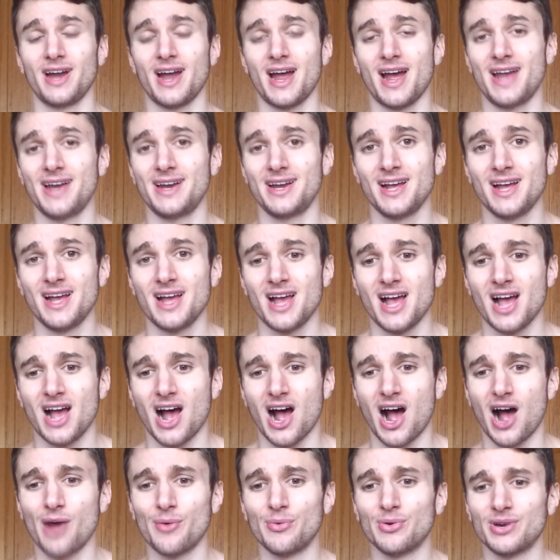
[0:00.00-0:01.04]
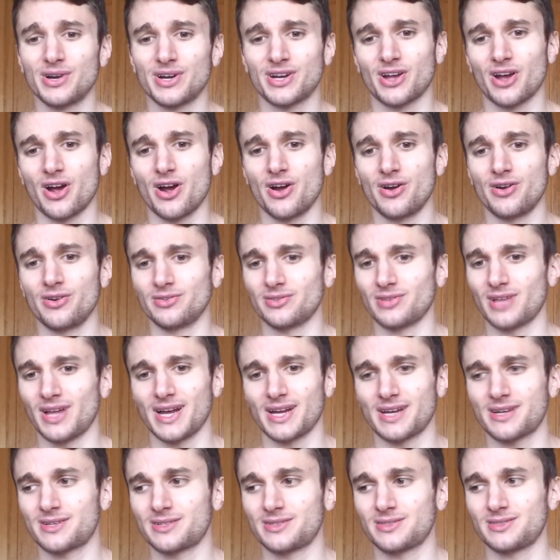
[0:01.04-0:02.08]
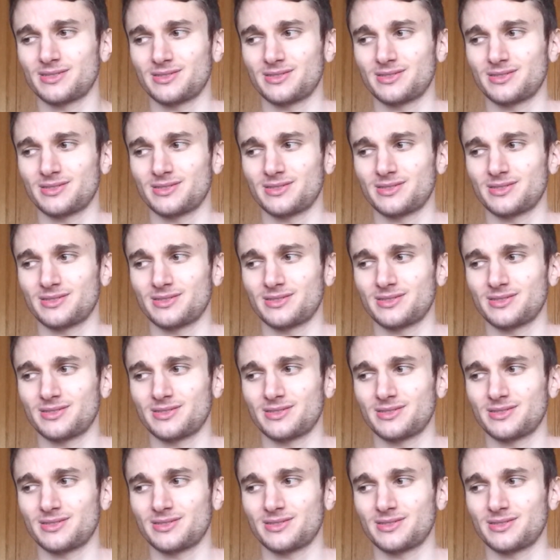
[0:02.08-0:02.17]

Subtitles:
And I wouldn't go like